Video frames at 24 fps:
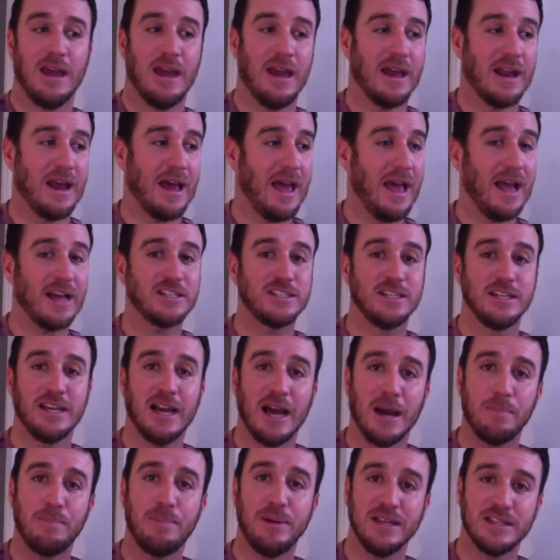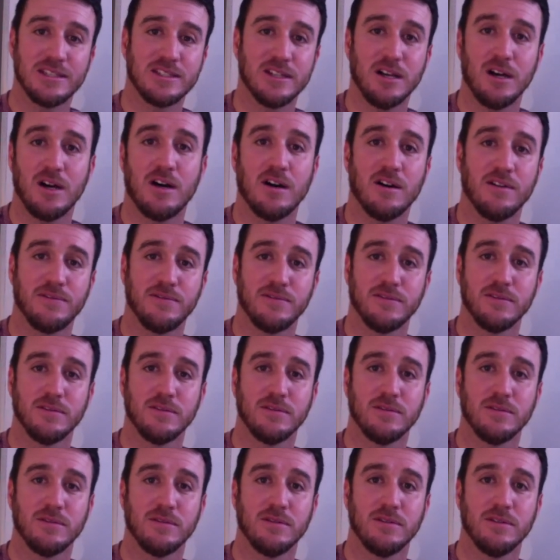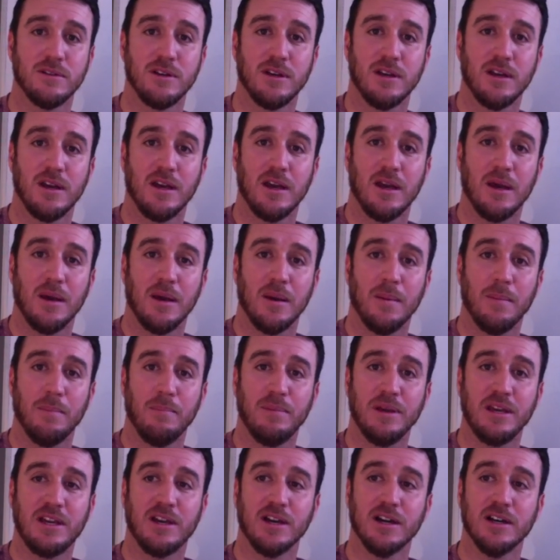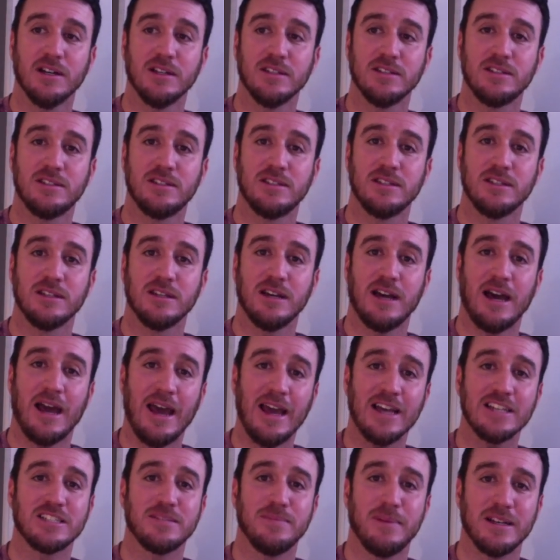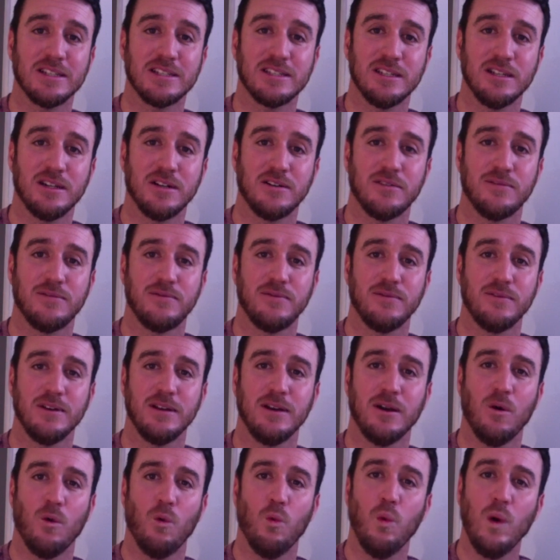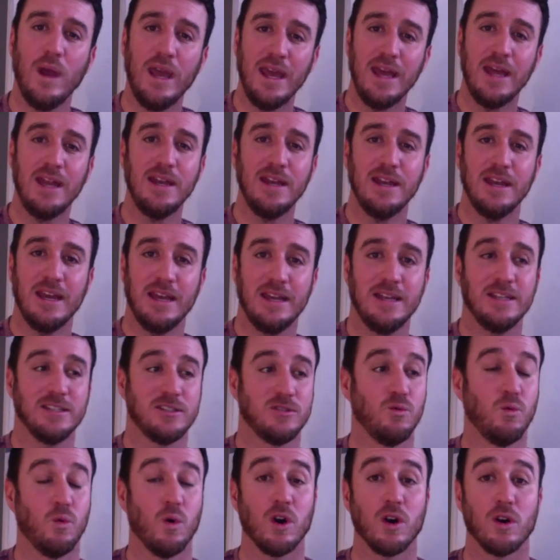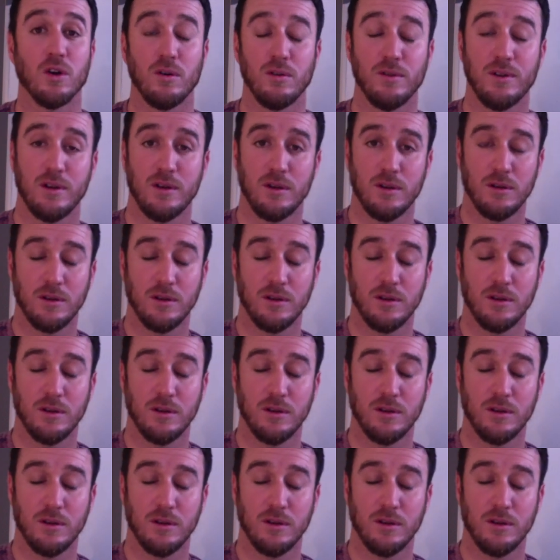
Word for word: and I actually got pissed off because I asked myself, when in this world